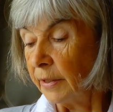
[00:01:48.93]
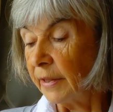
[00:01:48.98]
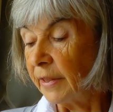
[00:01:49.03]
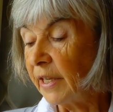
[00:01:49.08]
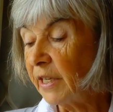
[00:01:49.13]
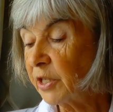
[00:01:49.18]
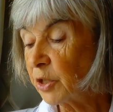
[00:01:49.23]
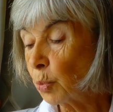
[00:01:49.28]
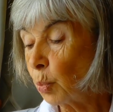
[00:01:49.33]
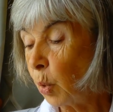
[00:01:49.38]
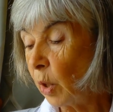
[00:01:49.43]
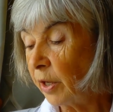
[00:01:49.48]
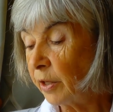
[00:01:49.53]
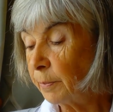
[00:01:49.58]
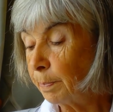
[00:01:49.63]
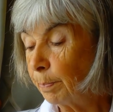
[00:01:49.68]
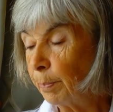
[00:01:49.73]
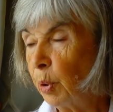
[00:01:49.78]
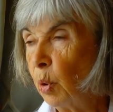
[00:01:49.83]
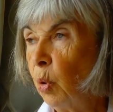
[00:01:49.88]
This word
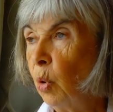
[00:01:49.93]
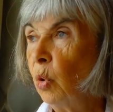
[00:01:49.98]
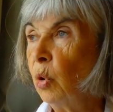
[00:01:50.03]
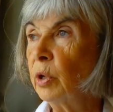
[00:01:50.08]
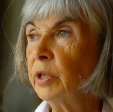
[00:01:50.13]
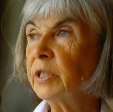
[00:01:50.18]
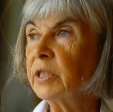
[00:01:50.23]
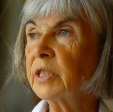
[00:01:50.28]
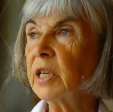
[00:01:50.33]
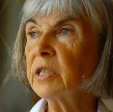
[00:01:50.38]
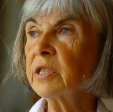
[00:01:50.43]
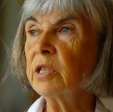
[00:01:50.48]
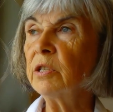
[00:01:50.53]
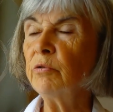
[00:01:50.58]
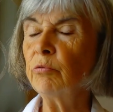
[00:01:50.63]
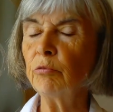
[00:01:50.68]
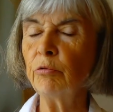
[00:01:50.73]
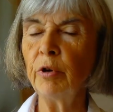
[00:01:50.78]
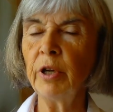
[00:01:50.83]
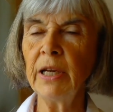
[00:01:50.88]
poor
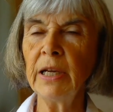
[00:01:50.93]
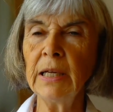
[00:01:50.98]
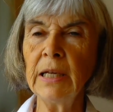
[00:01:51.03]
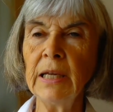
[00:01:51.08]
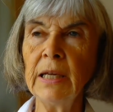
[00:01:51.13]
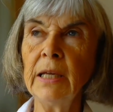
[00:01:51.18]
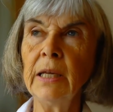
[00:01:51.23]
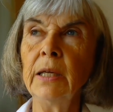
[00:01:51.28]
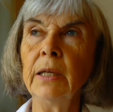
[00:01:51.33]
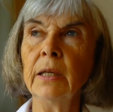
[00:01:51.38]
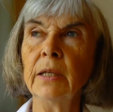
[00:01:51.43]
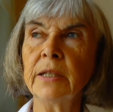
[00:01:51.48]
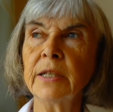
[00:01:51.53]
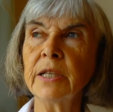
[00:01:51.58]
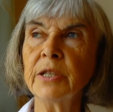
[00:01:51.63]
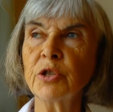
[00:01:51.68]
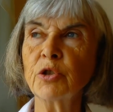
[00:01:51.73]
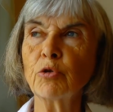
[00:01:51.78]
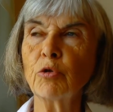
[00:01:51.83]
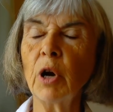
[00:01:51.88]
doesn't really
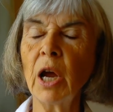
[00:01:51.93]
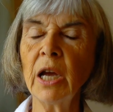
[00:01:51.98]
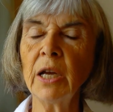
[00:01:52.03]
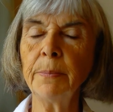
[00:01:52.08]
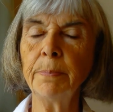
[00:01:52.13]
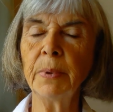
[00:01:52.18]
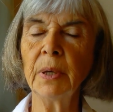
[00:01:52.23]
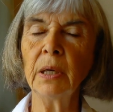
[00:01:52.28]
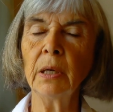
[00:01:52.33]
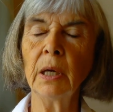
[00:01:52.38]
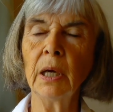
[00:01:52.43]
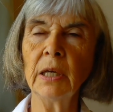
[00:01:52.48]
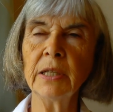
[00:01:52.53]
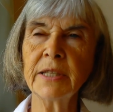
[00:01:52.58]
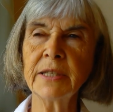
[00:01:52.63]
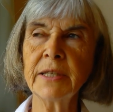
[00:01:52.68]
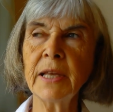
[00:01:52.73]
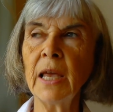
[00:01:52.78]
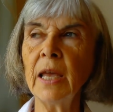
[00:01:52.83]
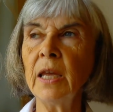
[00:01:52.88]
describe,
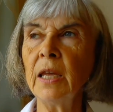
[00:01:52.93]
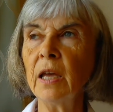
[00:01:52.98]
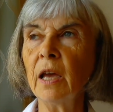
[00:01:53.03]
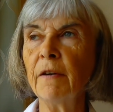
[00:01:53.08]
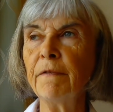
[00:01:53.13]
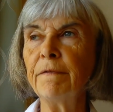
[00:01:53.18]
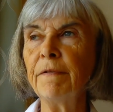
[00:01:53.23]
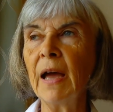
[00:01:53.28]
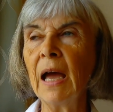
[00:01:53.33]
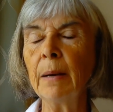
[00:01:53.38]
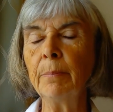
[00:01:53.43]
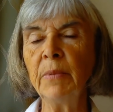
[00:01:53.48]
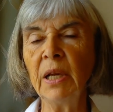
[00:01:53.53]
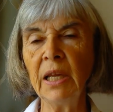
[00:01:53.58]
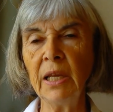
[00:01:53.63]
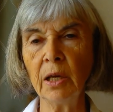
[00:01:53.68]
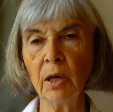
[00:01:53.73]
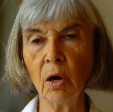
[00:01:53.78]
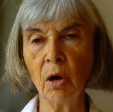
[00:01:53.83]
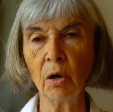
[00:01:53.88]
say, a
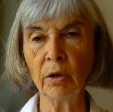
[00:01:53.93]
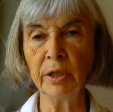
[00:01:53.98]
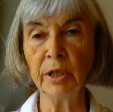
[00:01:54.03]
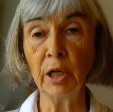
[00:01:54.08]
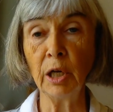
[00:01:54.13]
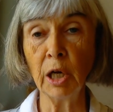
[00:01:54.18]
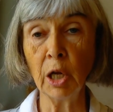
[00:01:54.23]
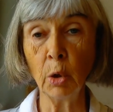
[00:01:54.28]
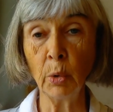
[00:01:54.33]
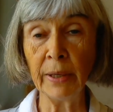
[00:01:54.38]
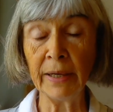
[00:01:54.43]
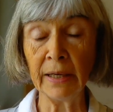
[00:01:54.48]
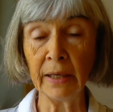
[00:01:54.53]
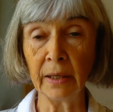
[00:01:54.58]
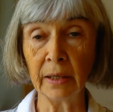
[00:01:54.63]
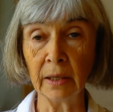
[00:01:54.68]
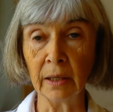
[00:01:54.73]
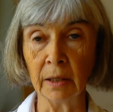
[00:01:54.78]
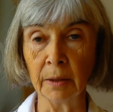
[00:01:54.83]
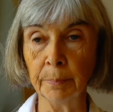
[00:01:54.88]
family on a low
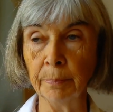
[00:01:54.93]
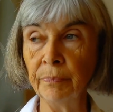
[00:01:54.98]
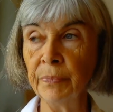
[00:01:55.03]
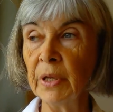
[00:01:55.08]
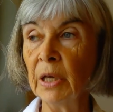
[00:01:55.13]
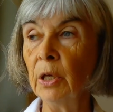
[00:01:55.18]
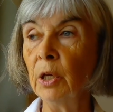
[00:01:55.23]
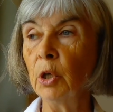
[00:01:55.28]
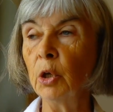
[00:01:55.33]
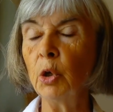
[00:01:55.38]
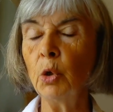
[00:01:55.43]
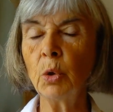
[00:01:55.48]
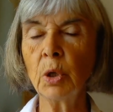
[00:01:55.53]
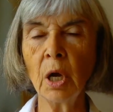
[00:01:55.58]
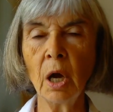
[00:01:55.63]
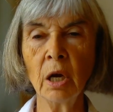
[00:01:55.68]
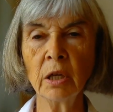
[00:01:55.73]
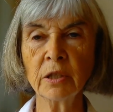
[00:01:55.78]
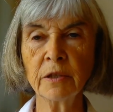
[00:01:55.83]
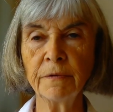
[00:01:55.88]
income who
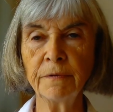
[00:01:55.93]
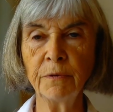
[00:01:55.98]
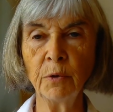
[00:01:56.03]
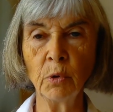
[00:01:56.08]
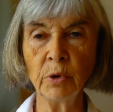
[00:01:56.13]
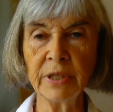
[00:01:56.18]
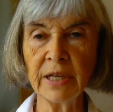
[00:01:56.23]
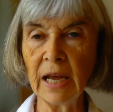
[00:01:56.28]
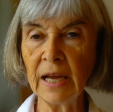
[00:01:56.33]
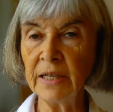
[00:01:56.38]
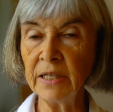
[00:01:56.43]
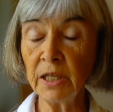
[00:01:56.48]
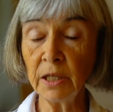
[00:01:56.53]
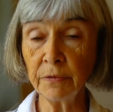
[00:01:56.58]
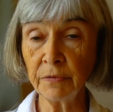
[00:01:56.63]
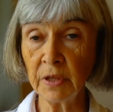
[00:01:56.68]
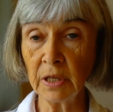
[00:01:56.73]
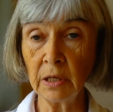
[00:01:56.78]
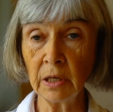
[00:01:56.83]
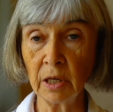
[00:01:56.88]
can't afford any
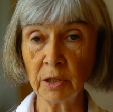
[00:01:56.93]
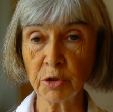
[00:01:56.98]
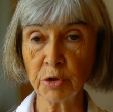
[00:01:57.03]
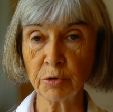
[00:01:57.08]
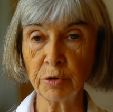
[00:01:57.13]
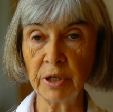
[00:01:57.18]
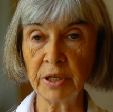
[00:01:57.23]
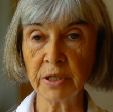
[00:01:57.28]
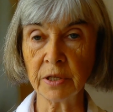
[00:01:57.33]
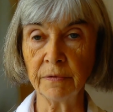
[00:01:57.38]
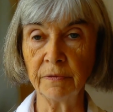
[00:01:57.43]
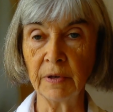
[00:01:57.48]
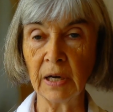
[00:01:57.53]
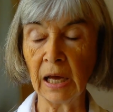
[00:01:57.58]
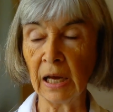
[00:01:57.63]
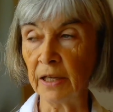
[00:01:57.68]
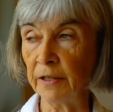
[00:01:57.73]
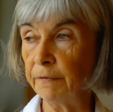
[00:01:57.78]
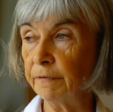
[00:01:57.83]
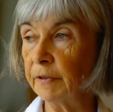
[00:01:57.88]
of the luxuries of
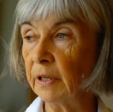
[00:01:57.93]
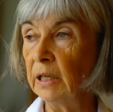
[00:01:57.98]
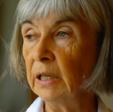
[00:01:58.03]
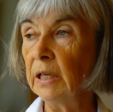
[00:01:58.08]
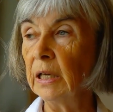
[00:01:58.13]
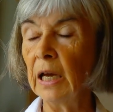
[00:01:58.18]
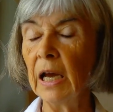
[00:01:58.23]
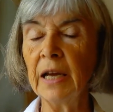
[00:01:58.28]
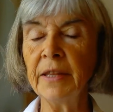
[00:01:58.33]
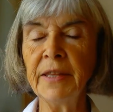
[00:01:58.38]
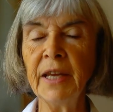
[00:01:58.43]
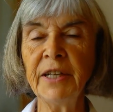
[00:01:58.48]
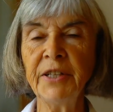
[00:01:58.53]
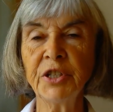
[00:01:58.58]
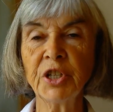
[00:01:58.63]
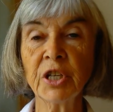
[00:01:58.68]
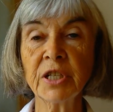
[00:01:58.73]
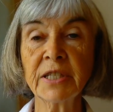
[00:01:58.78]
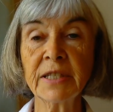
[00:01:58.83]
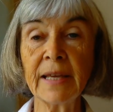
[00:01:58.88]
life and they
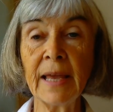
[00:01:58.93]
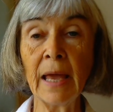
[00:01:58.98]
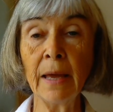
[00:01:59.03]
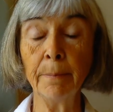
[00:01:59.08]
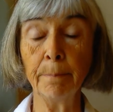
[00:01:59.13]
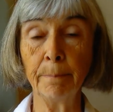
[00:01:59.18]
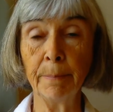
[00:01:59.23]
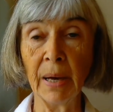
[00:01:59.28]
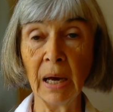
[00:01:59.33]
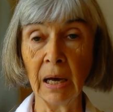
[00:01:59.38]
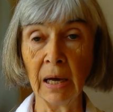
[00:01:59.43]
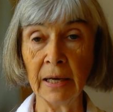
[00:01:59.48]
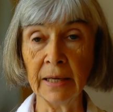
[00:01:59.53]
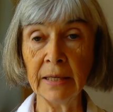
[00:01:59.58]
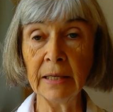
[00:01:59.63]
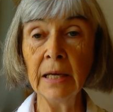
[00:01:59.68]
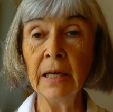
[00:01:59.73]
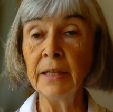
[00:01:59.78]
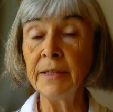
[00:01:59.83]
just get by.